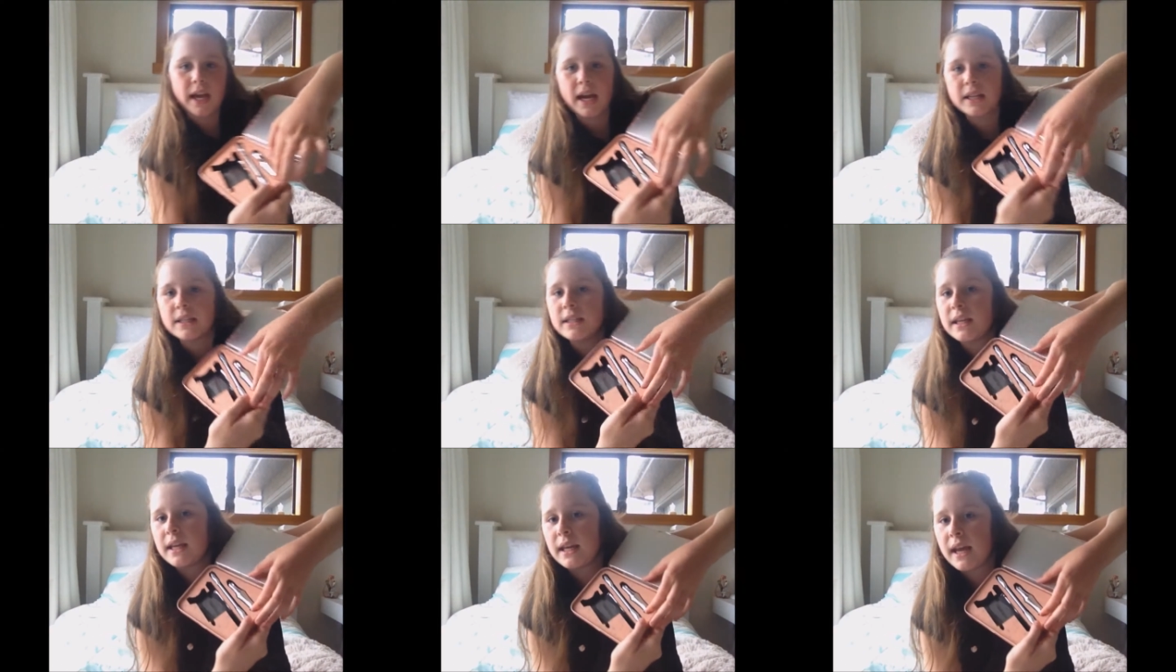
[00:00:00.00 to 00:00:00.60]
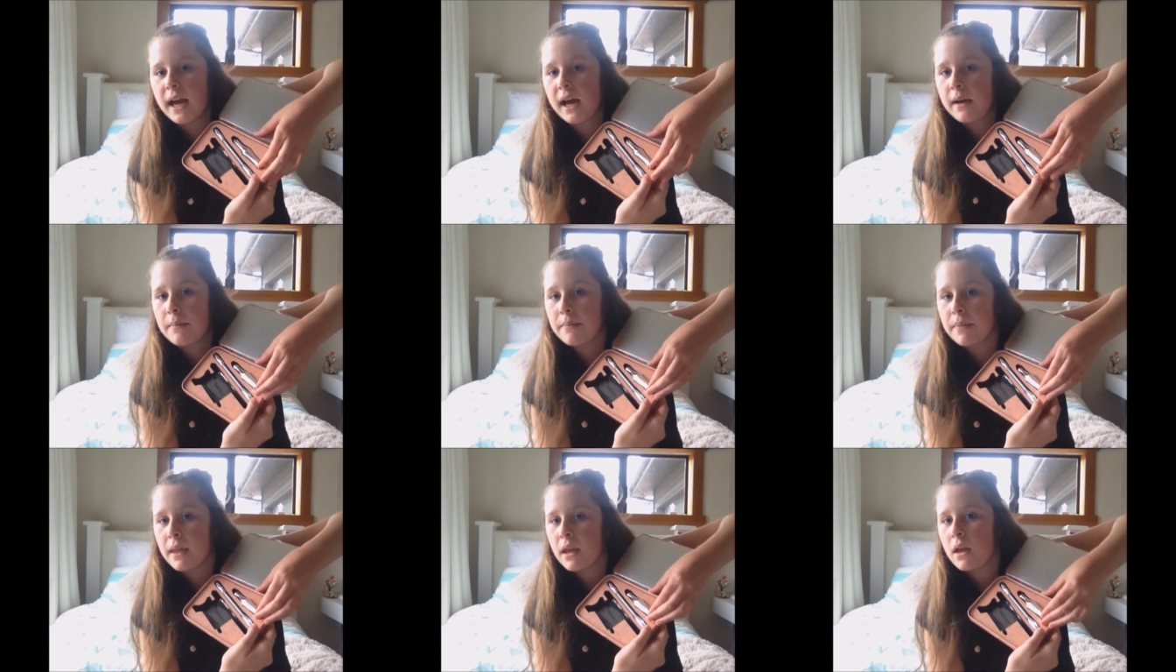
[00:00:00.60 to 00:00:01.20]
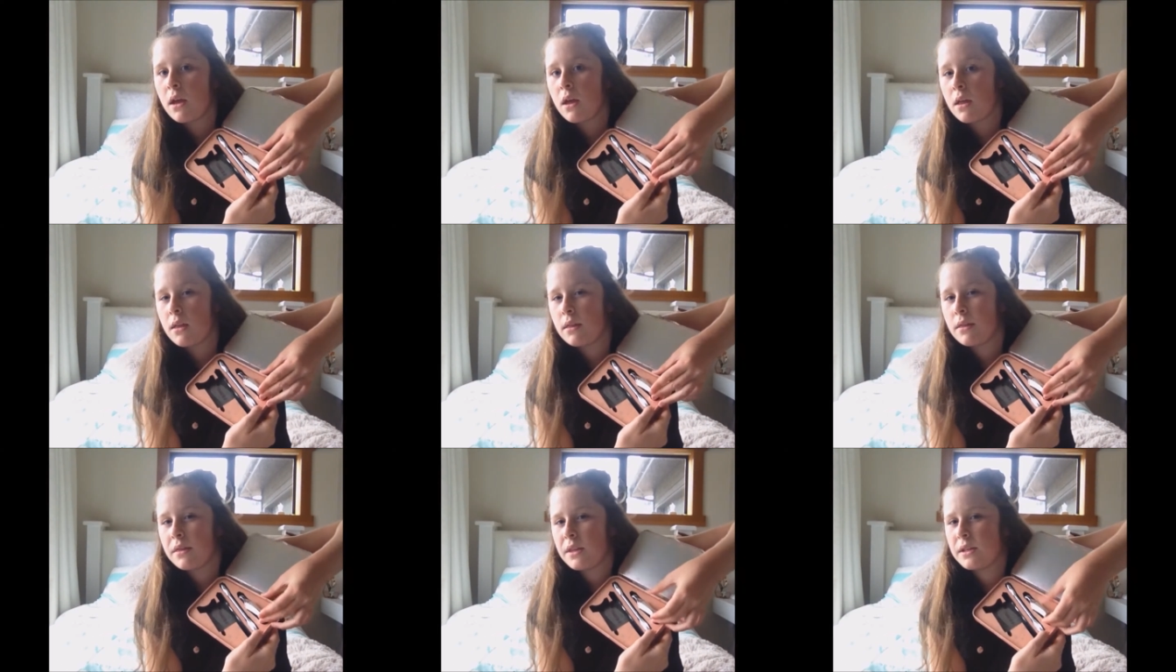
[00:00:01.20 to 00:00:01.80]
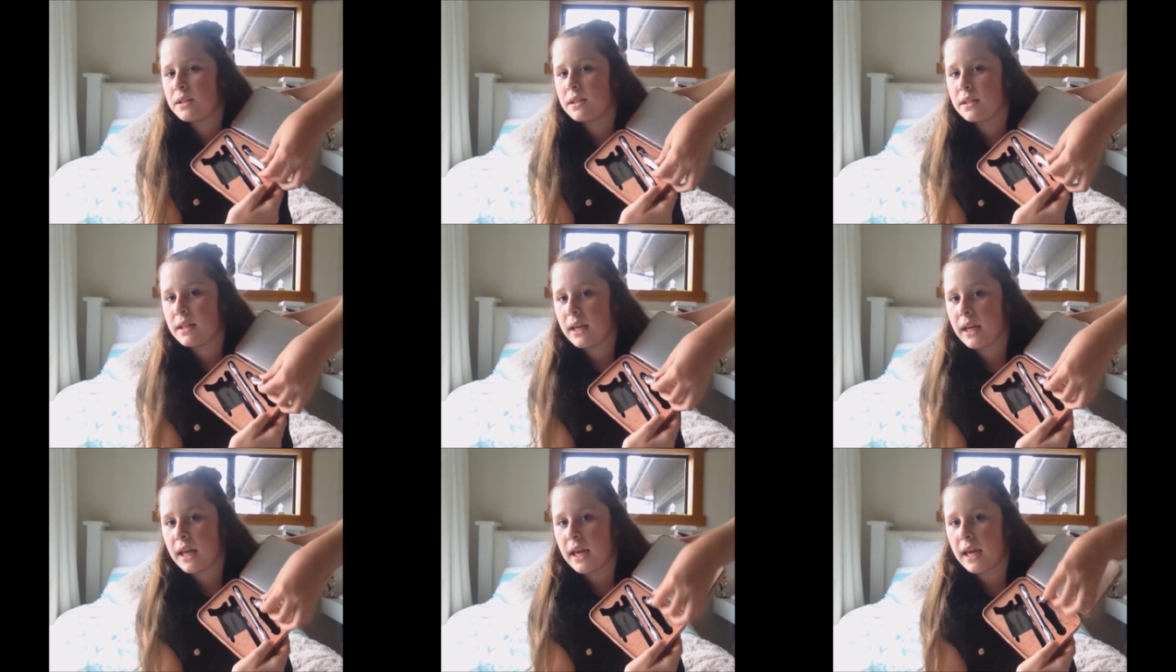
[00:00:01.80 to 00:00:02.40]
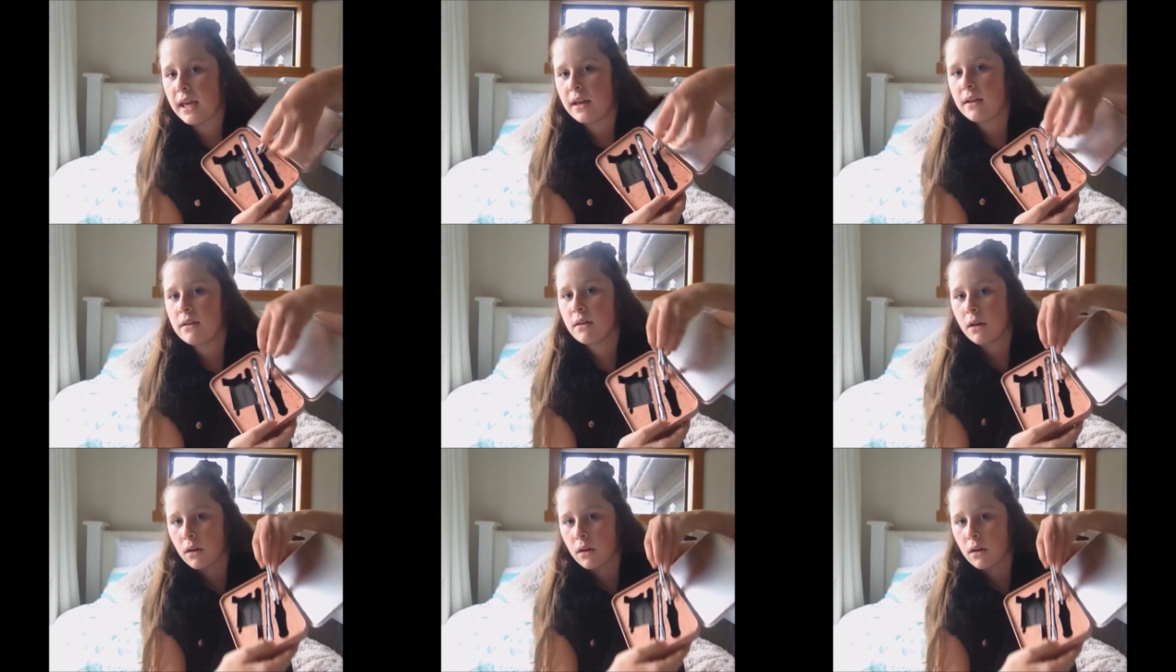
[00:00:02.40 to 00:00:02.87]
hard to get out, this thing here,